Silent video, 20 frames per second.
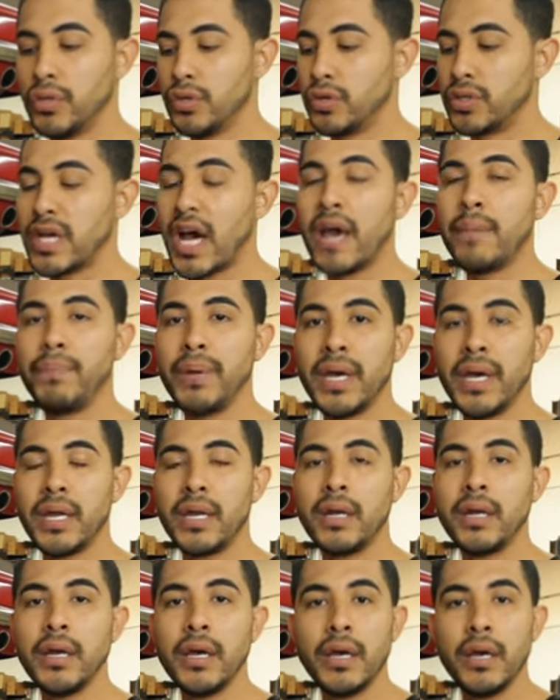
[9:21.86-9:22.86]
type
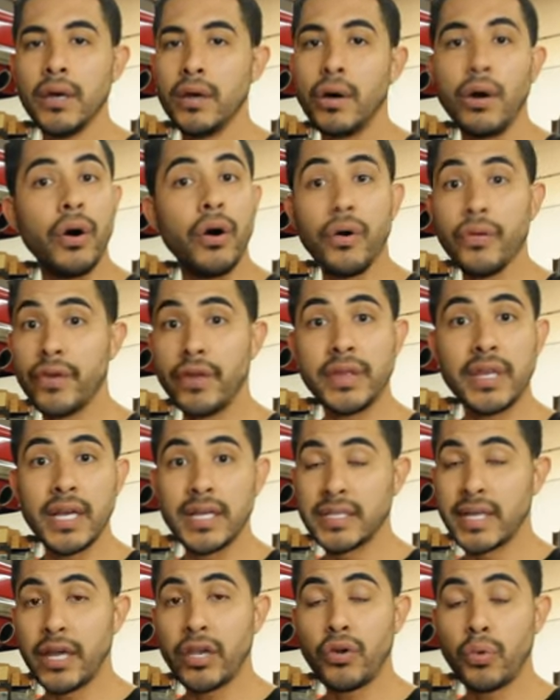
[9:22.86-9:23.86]
in all the
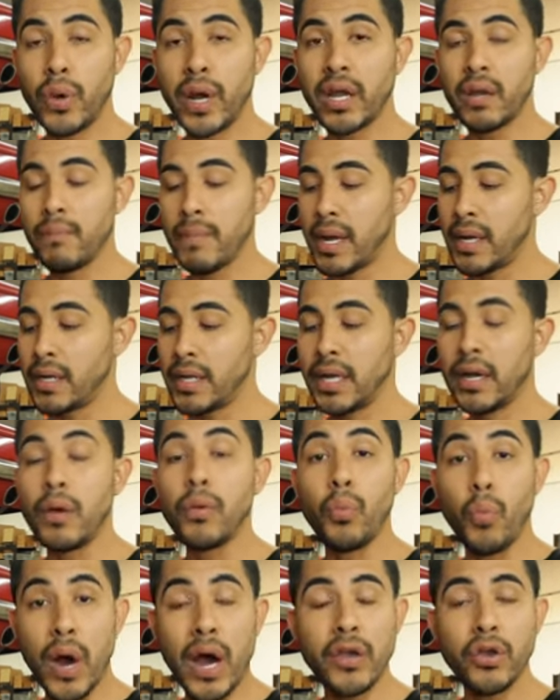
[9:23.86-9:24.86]
things that you're recommending
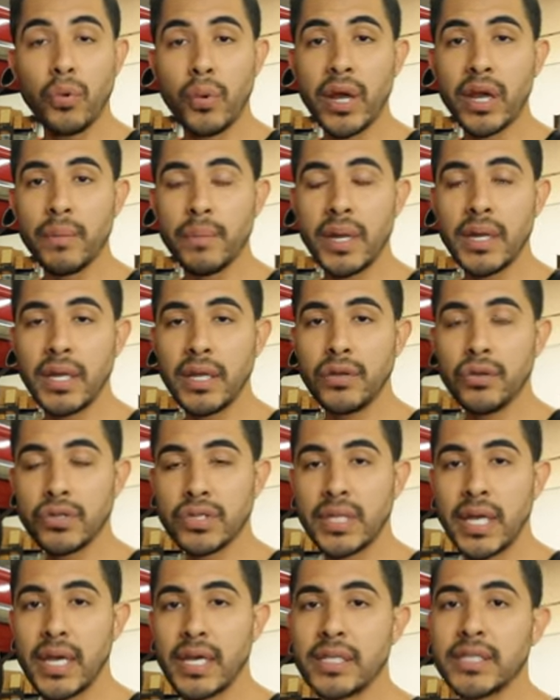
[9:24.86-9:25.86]
and why you're recommending those
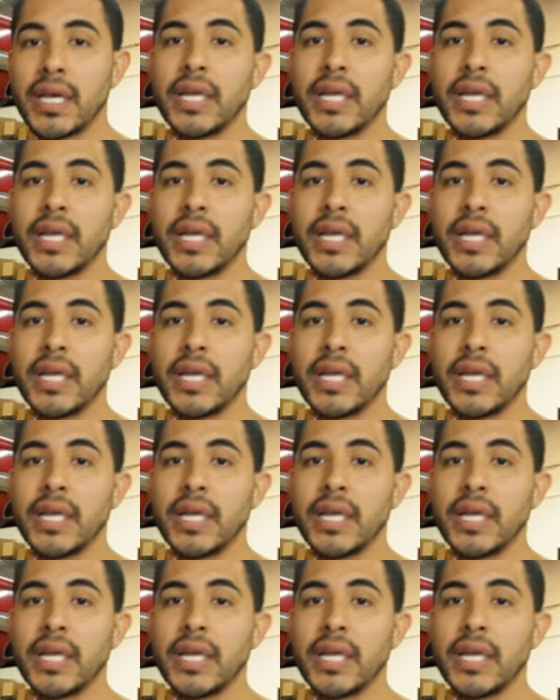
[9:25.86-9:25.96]
things,